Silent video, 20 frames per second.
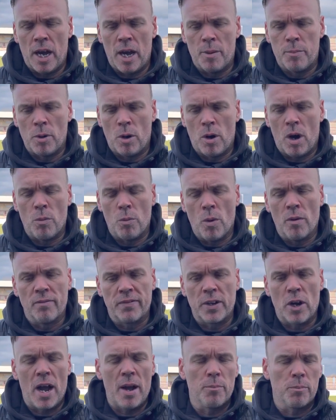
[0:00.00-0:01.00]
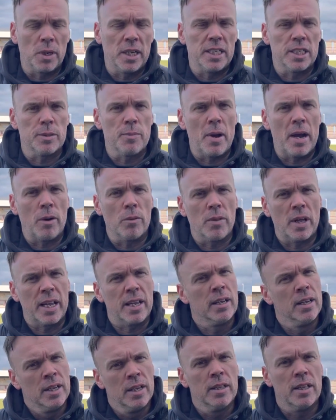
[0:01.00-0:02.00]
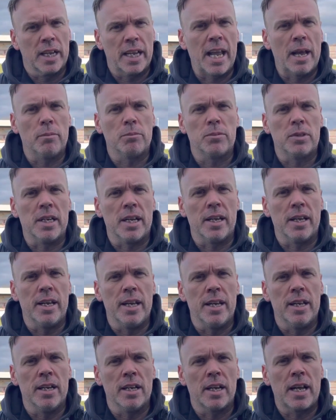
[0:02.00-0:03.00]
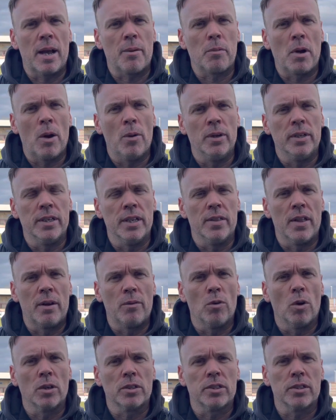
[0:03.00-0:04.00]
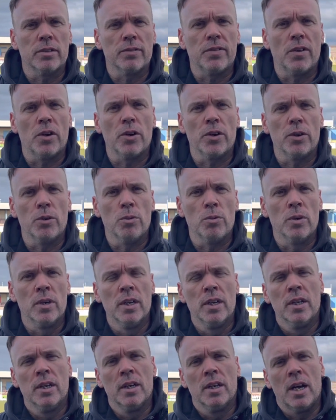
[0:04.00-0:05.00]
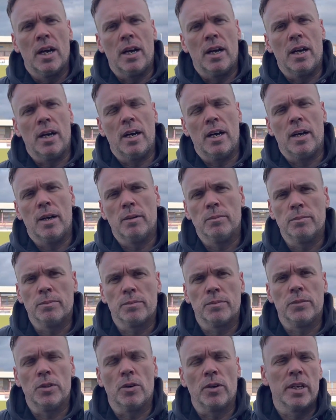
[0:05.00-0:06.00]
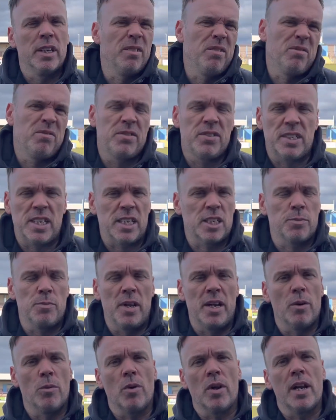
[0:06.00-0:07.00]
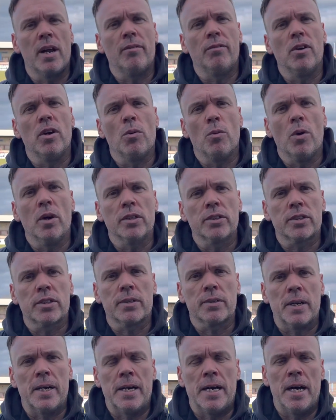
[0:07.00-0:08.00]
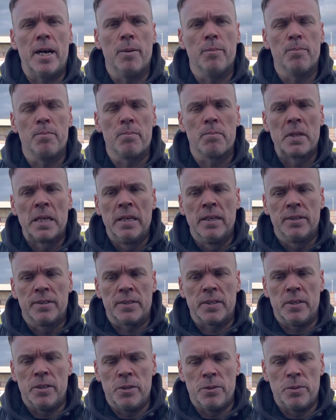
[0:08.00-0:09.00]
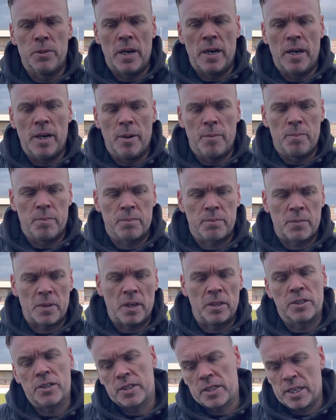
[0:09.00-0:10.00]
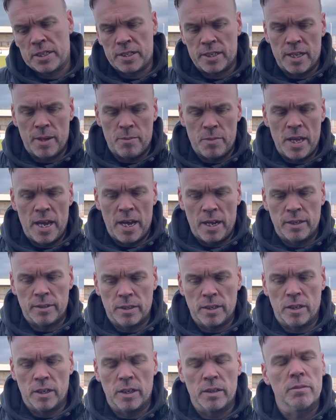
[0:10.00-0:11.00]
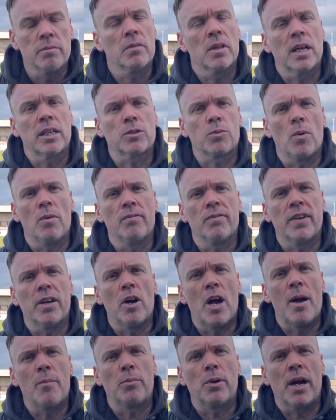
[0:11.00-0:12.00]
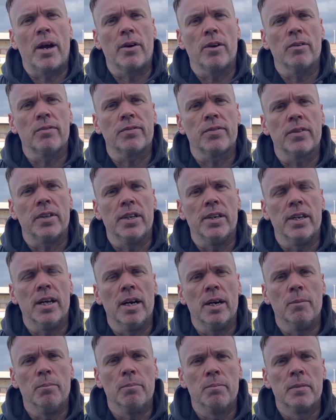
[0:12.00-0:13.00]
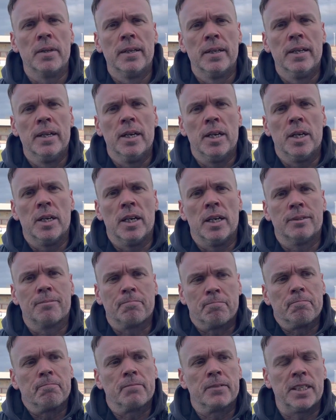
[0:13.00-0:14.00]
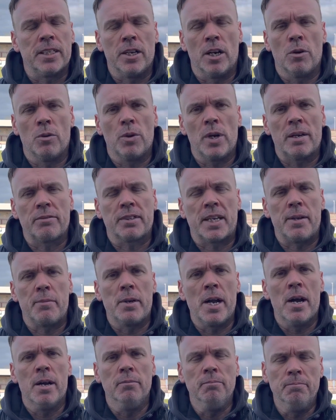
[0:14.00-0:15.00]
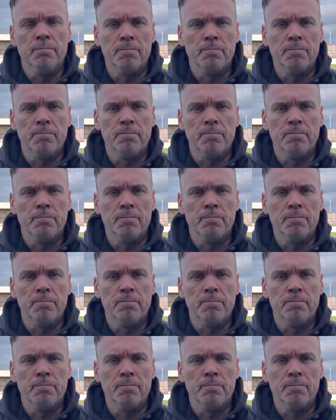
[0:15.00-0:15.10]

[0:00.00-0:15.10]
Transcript: But one thing I am pleased about, they kept digging in and kept going, didn't they, right to the final 96 minute, whenever it was. I just said to them there, like, that's one thing I am proud of, and you know, we have to keep going.